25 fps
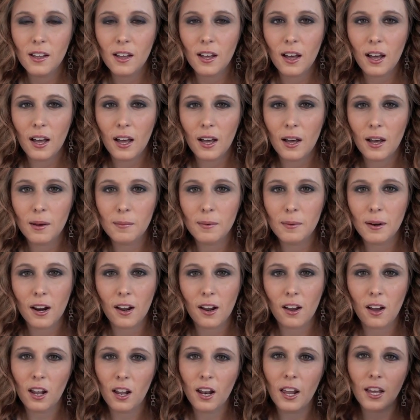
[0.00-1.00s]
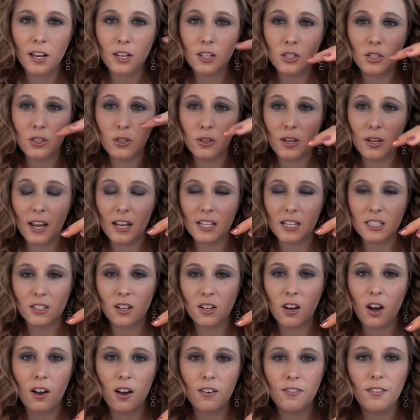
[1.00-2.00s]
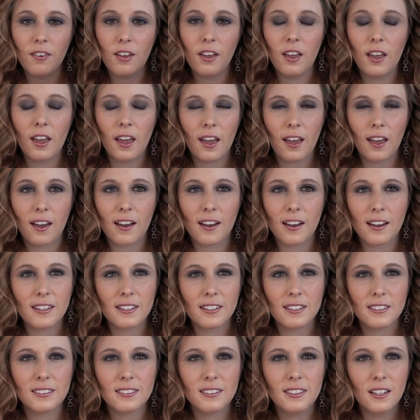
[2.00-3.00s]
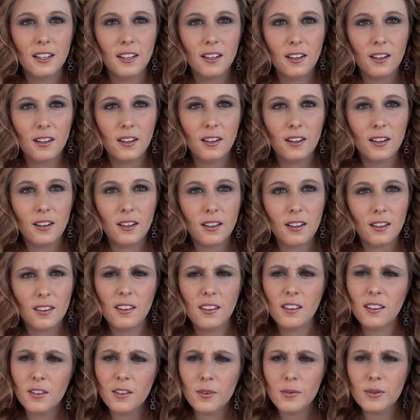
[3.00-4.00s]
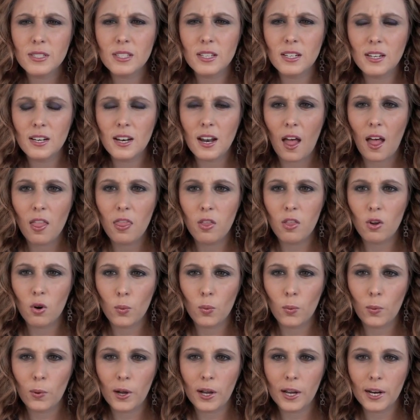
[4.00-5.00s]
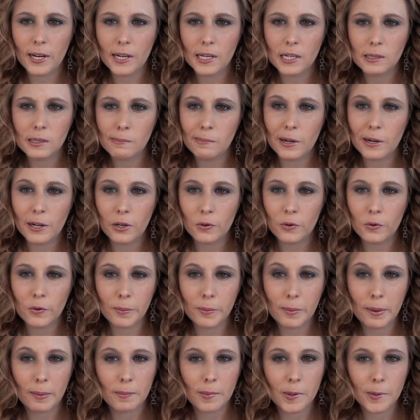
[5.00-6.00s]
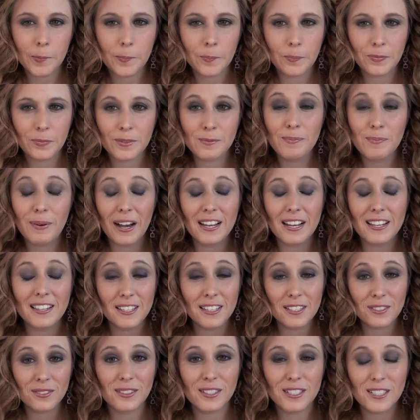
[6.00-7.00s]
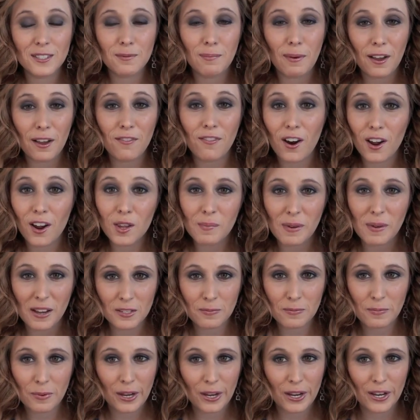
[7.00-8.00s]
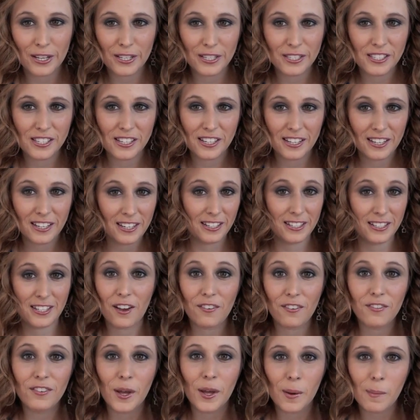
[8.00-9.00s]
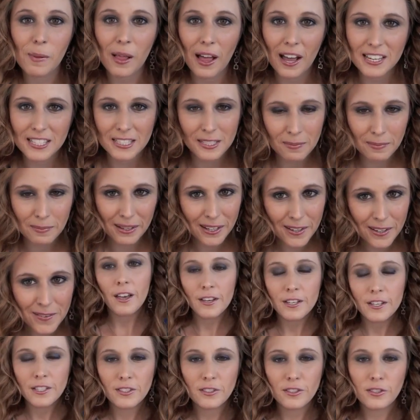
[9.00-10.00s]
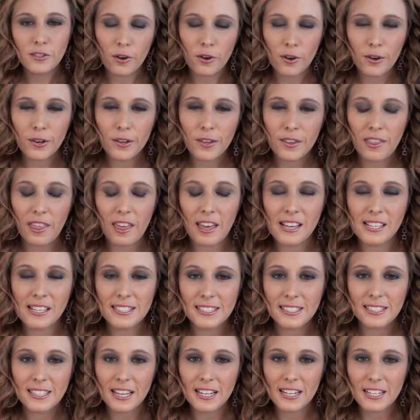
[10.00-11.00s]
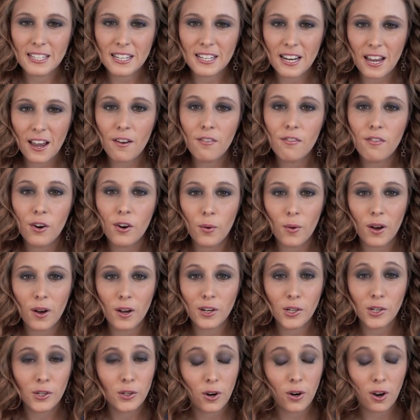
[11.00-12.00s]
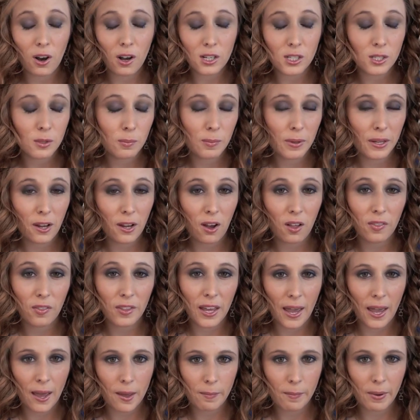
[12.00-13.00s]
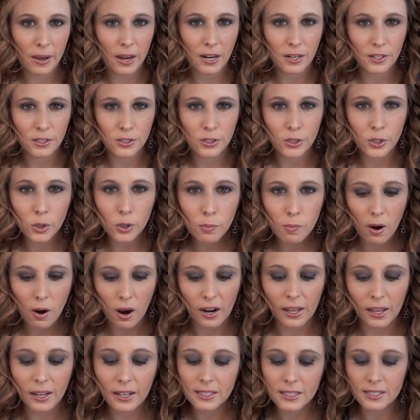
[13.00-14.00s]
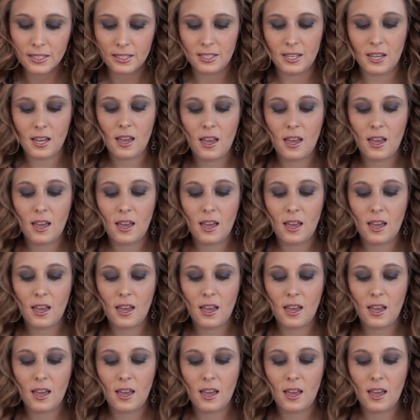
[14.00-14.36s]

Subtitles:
and I got like 2 cans of coffee, and I think there was another one, but I don't remember. But this one is by far the best because it definitely applies to me. So they sent everyone who got to be on the campaign 2 products.